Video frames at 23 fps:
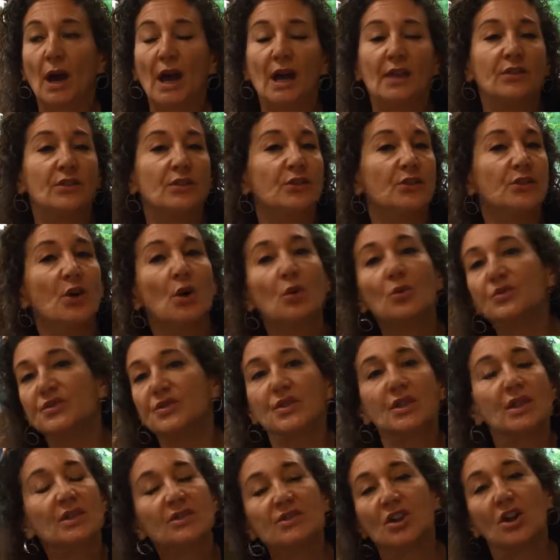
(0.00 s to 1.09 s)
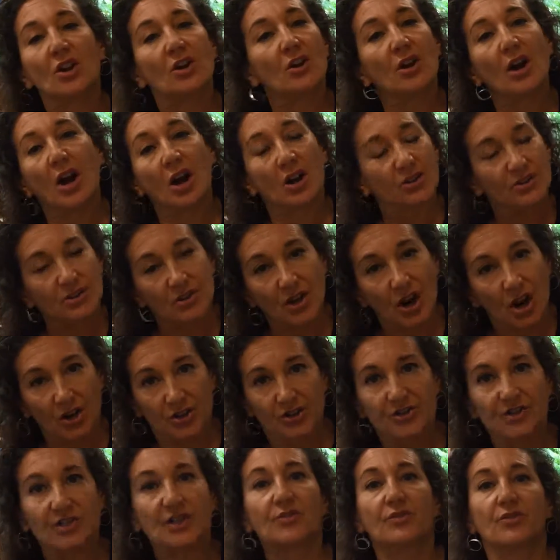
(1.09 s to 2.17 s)
And those things are
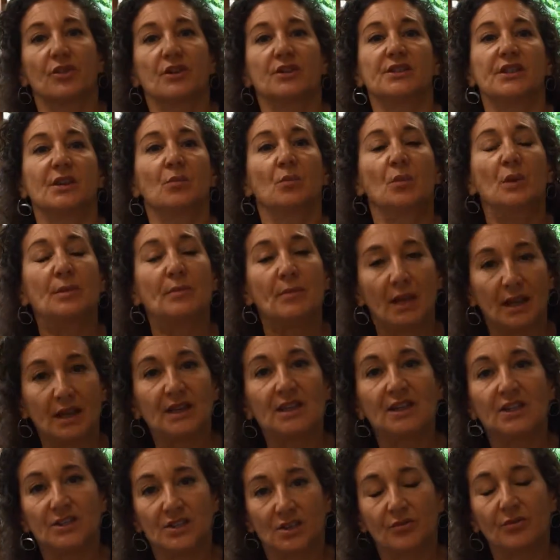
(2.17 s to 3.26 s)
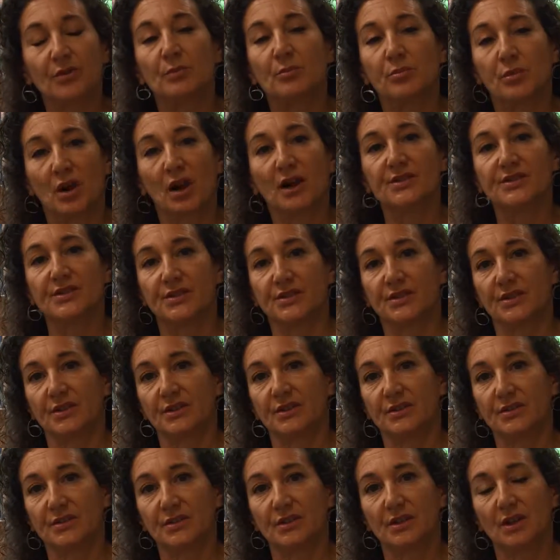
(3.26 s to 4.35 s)
different, and we may need different
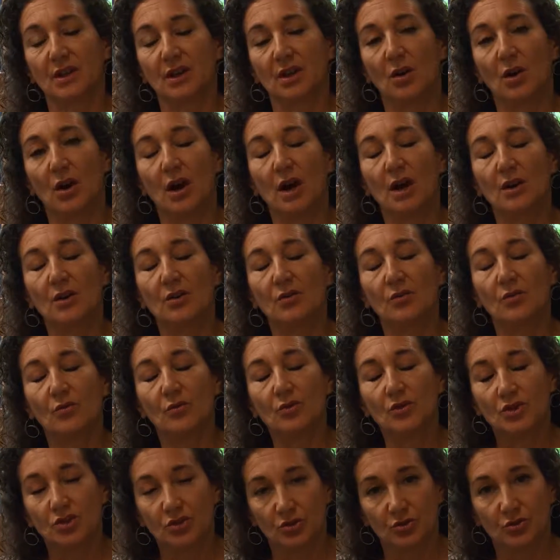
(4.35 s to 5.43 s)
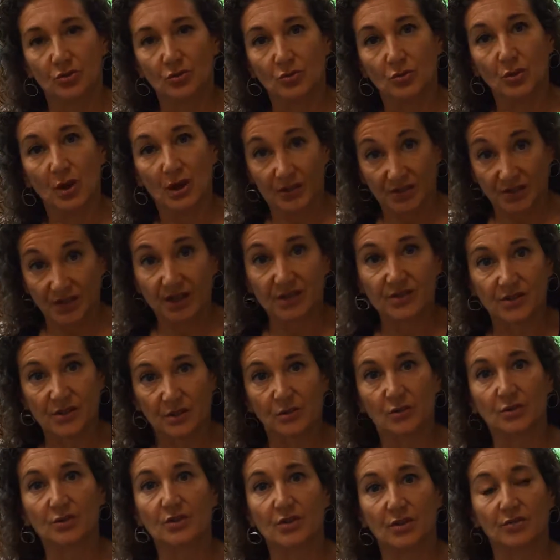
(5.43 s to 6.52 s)
processes to assess
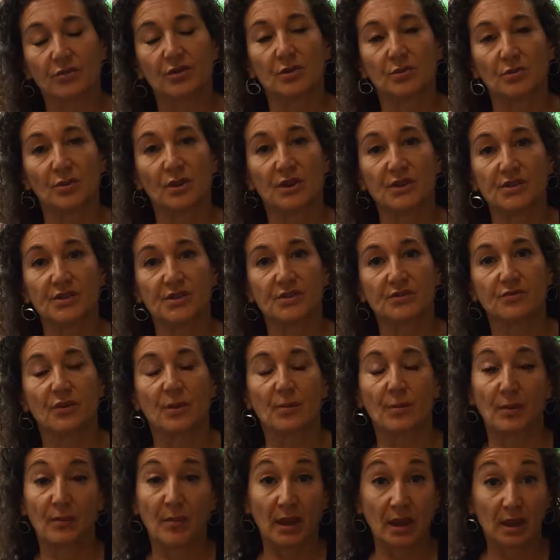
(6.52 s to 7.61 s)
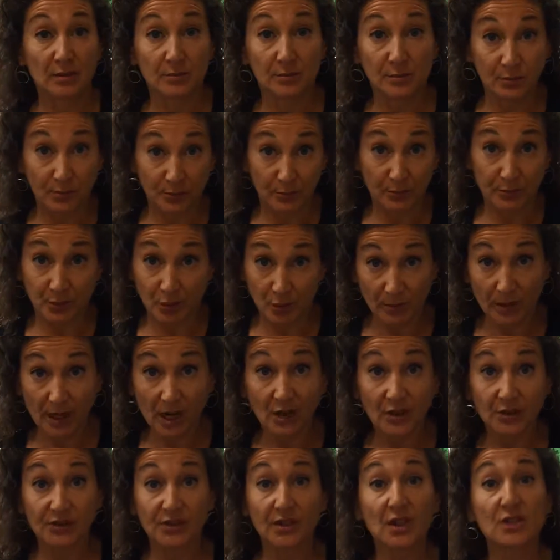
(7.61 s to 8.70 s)
those different risks from the human
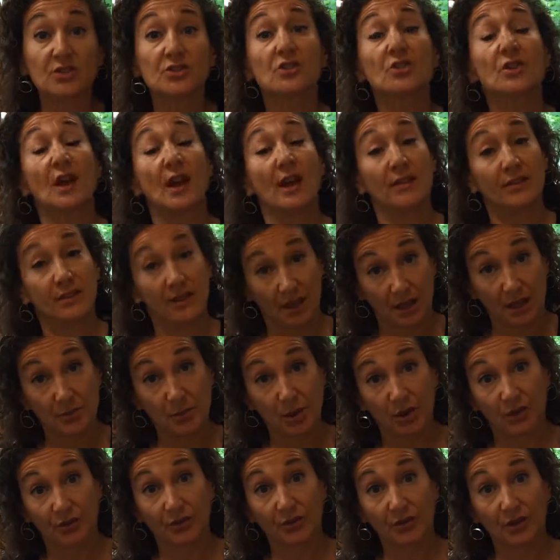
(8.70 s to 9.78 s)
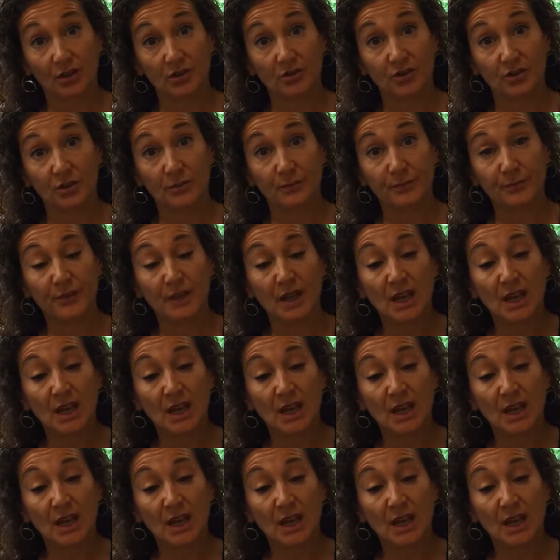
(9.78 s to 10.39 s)
health sector and the animal health sector.